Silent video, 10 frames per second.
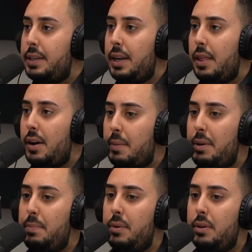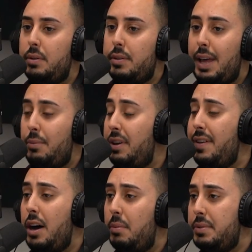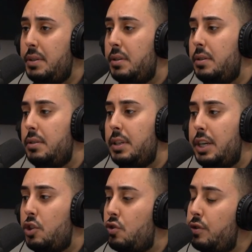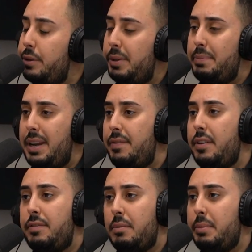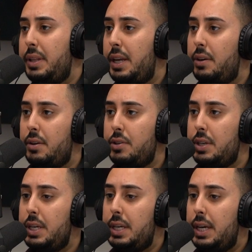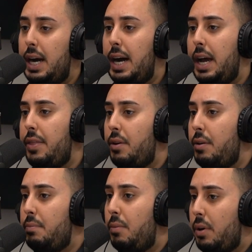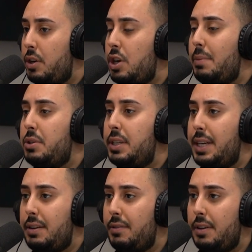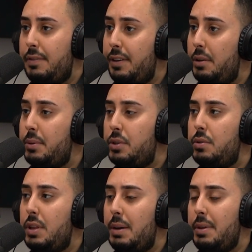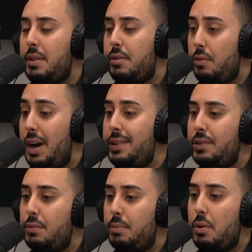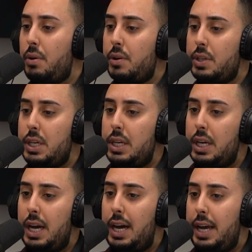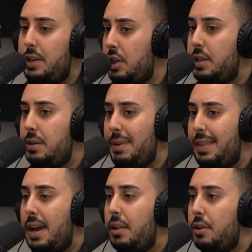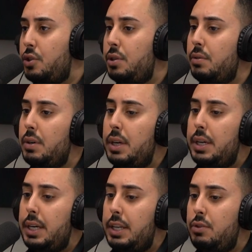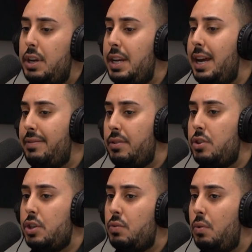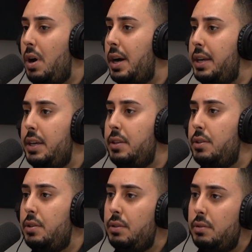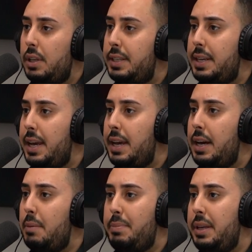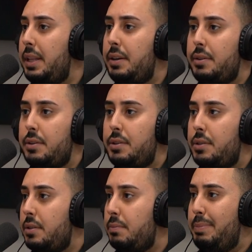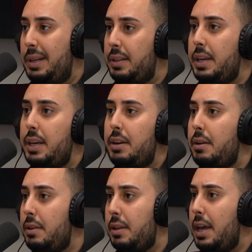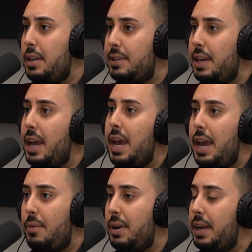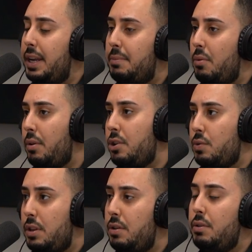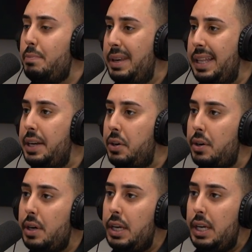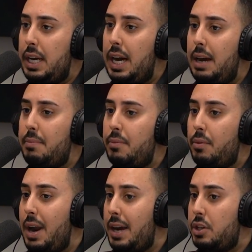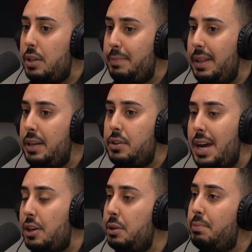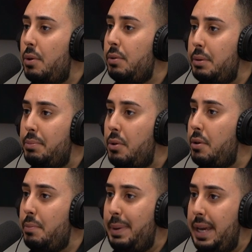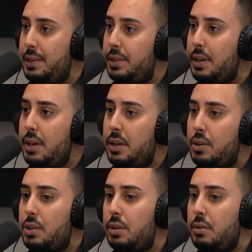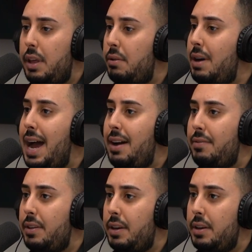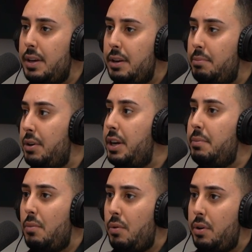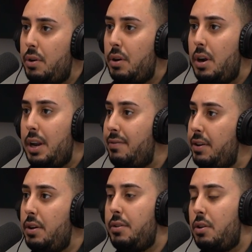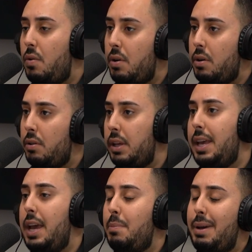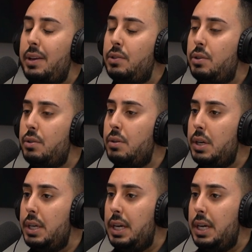I said, a lot of people that we've helped extremely benefit from B lenders and their mortgage options that are available to them and through us, through brokers. And just to make that clear too, you can never just walk into, let's say, a B lender's building and say, hey, I want to get a mortgage with you, the B lender. The B lenders are actually only broker based. So they don't have the brick and mortar on every other corner like the A banks do.